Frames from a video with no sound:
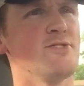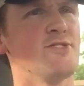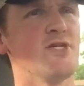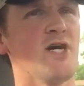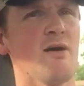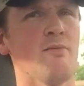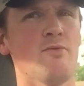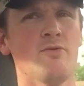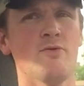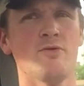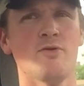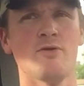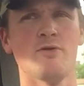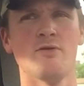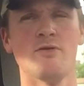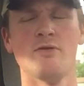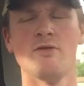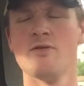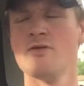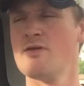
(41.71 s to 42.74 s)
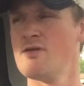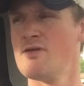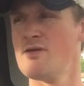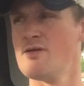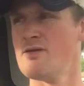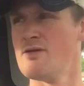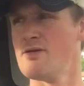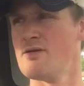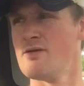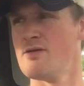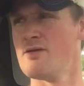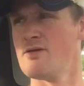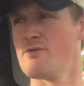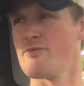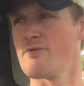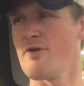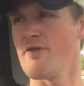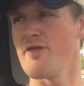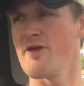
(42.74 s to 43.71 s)
double
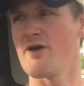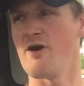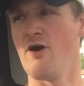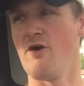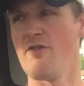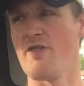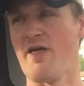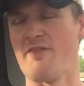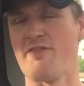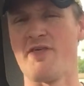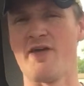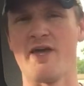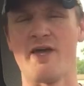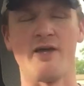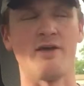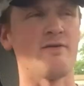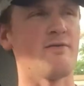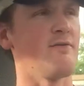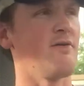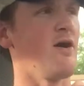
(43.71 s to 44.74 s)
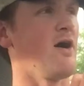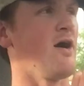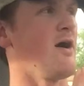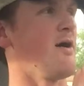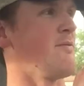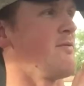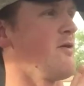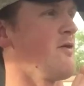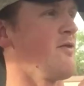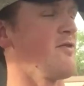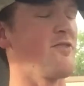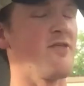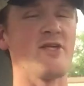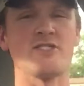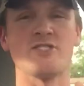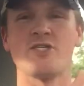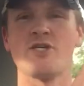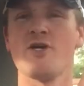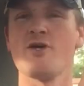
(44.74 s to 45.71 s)
what do they call that thing um, i think
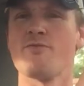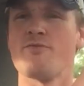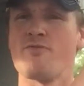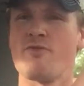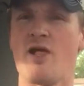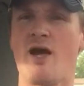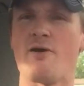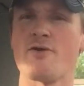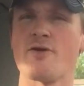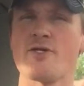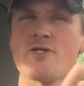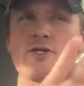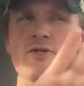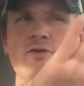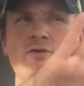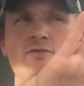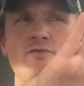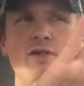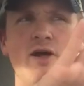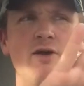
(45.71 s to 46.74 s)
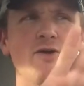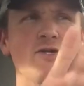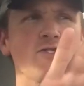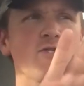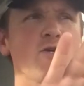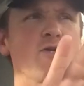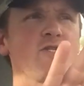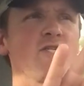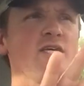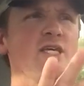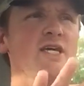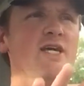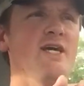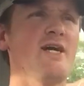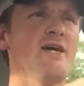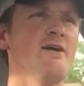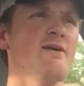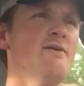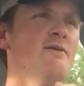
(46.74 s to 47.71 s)
it's good flour flour
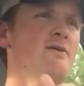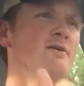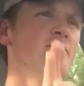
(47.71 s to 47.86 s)
tortilla